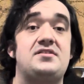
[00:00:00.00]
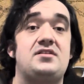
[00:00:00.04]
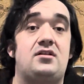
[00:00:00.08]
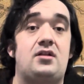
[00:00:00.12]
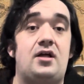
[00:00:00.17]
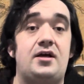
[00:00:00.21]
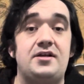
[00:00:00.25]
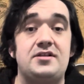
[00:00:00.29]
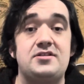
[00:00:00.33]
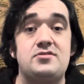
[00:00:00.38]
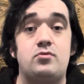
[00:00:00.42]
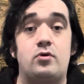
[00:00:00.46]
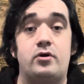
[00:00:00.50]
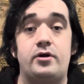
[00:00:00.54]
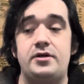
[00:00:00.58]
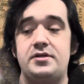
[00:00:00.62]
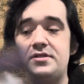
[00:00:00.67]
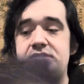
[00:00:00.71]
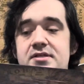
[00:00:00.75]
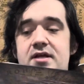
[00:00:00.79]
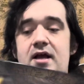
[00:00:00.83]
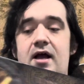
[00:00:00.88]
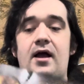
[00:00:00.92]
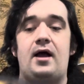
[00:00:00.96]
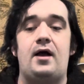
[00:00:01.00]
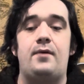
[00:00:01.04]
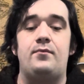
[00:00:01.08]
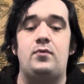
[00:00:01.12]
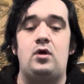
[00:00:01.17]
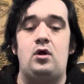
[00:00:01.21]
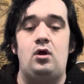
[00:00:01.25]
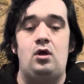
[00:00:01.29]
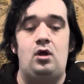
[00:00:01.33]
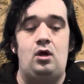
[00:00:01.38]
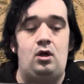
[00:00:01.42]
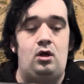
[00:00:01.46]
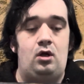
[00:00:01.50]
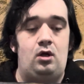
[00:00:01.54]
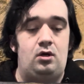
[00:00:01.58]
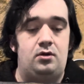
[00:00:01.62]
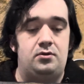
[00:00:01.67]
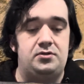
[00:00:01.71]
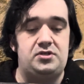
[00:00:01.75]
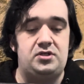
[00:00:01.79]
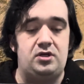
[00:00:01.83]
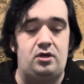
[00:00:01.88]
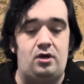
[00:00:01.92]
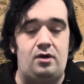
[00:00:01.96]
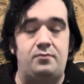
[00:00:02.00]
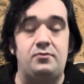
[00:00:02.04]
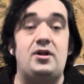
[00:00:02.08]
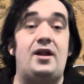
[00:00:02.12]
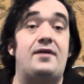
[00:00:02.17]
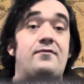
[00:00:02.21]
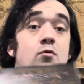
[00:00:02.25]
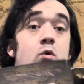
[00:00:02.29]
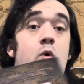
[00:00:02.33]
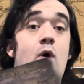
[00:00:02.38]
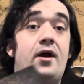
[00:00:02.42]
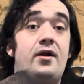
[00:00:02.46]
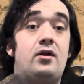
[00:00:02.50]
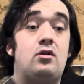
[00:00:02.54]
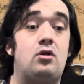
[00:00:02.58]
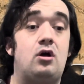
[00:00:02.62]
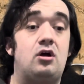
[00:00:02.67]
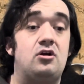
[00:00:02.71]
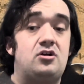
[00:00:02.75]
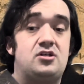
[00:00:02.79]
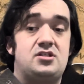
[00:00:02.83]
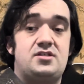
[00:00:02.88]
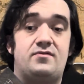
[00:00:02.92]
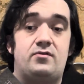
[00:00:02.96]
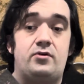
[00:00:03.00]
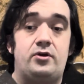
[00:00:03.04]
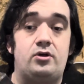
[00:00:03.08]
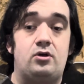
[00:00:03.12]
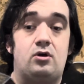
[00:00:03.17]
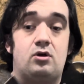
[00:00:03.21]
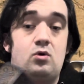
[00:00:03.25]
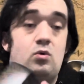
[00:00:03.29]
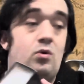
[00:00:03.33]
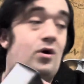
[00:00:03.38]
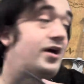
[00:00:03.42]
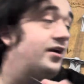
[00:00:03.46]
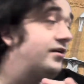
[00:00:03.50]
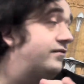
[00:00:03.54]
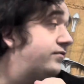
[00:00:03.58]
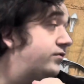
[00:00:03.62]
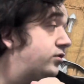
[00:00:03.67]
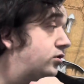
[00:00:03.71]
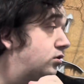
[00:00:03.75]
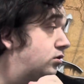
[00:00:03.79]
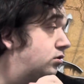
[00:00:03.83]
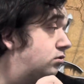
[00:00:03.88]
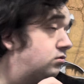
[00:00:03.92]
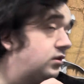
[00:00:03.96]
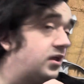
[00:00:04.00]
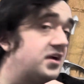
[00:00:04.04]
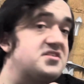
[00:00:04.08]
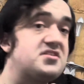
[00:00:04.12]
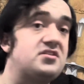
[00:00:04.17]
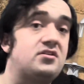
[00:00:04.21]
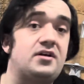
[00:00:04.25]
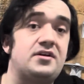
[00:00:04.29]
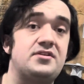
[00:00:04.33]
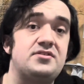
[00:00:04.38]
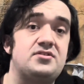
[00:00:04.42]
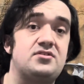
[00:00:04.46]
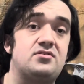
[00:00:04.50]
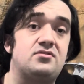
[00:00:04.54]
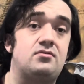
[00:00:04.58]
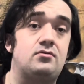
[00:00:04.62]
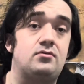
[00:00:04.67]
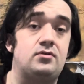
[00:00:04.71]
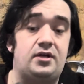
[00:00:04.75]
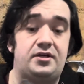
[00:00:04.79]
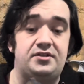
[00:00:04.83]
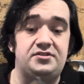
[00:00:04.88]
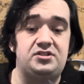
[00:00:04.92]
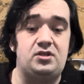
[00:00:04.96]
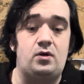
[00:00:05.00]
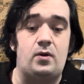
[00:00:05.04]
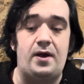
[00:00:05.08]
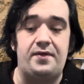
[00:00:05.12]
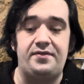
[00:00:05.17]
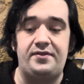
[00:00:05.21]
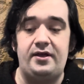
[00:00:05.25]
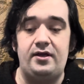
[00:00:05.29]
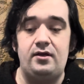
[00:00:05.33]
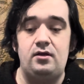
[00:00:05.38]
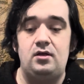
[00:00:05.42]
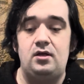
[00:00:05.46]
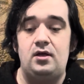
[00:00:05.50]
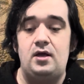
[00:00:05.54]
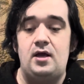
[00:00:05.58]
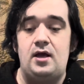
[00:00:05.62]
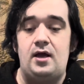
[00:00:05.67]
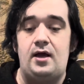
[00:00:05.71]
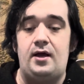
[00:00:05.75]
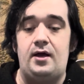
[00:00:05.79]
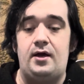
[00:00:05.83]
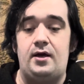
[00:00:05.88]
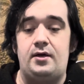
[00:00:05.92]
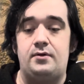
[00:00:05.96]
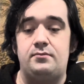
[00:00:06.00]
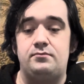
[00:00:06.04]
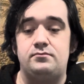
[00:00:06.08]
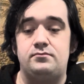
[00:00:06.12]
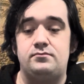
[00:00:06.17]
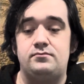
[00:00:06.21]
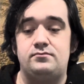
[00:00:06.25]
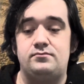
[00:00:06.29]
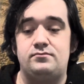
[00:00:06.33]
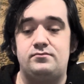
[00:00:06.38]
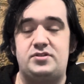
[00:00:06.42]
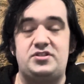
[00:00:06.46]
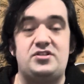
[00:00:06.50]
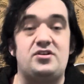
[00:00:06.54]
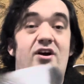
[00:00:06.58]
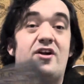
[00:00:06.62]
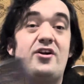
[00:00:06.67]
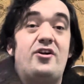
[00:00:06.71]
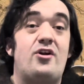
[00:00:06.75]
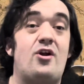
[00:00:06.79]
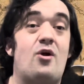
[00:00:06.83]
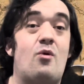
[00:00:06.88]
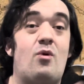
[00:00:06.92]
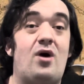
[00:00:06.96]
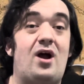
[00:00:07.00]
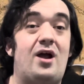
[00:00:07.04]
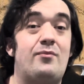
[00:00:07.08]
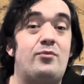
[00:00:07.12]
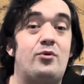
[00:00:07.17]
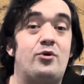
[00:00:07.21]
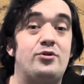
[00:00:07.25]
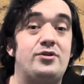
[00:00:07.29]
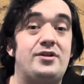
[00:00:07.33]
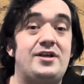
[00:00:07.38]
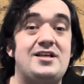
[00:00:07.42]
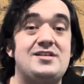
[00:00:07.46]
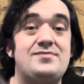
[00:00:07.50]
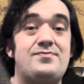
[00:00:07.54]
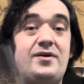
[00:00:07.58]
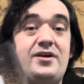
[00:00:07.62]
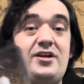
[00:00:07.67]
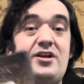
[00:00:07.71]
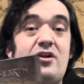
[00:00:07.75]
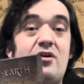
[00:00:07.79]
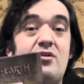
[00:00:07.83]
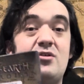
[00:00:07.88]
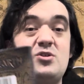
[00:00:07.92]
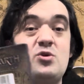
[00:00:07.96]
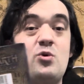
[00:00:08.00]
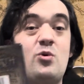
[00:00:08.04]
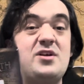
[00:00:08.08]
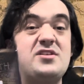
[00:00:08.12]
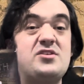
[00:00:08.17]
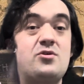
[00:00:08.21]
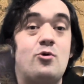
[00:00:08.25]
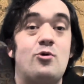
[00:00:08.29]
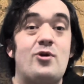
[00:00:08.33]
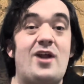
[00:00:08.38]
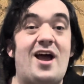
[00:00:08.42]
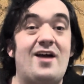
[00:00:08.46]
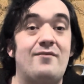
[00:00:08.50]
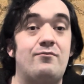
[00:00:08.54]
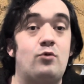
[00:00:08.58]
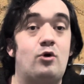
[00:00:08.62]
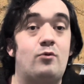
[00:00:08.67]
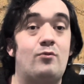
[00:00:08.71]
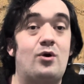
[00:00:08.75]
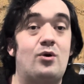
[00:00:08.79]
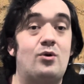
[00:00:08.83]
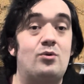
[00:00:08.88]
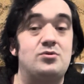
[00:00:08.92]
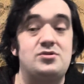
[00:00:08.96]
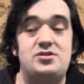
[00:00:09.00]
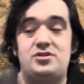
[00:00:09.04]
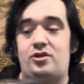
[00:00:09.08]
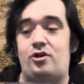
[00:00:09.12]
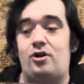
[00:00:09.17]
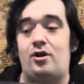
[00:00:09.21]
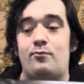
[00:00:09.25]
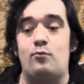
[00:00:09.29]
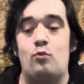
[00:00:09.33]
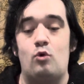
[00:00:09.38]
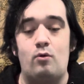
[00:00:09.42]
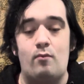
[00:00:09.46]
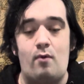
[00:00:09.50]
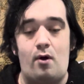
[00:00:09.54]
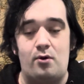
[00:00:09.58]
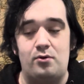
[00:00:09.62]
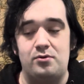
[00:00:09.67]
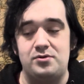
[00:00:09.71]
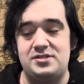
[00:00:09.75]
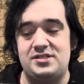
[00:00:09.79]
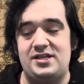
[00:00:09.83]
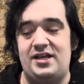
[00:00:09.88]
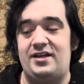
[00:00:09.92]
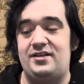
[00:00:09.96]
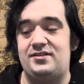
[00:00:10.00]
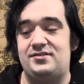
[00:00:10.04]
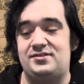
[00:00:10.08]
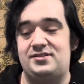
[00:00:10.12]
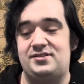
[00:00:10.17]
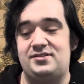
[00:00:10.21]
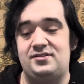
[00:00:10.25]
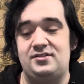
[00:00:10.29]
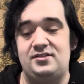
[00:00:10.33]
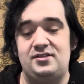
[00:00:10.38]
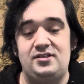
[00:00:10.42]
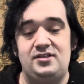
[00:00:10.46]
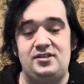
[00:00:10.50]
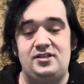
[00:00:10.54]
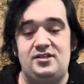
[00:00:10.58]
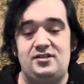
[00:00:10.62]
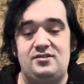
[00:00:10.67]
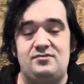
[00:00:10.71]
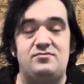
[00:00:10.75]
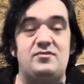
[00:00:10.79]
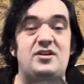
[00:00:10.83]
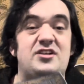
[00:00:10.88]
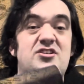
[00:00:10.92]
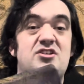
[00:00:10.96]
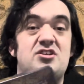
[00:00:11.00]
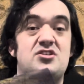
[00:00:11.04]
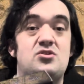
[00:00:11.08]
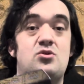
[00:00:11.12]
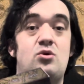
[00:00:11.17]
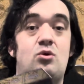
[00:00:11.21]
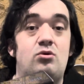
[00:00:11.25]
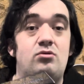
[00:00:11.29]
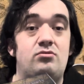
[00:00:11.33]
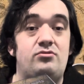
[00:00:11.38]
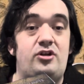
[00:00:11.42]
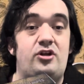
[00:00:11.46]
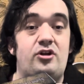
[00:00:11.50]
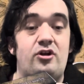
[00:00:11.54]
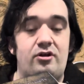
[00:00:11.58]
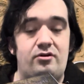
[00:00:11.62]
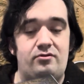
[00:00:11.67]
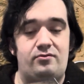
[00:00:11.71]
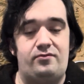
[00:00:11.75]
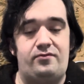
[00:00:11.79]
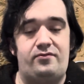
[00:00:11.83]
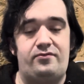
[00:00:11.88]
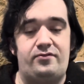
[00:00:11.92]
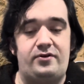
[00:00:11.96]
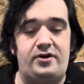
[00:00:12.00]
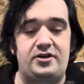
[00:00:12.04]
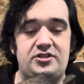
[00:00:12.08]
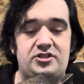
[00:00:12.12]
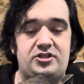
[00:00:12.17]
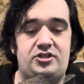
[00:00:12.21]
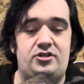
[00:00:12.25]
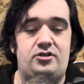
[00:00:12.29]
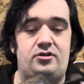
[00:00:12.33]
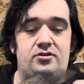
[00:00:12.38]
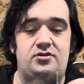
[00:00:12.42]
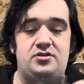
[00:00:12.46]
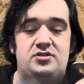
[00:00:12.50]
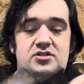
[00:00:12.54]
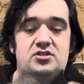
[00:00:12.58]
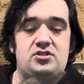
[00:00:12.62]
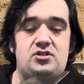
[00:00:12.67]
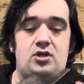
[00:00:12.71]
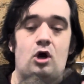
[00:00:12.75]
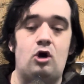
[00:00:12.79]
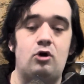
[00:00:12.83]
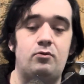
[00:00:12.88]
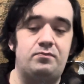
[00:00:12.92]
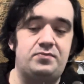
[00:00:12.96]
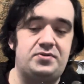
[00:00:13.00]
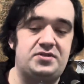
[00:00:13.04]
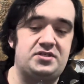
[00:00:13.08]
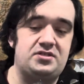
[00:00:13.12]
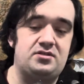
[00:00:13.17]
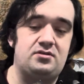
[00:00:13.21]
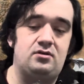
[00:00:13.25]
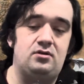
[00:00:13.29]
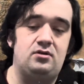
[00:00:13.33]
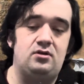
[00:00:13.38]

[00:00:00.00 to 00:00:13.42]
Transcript: Alliance Warriors. So I'm going to have quite a lot because I've already got quite a few Last Alliance to go out there. So I don't know why I bought these, but it's always good to have more models, more models, and it's just cool, fresh sculpts.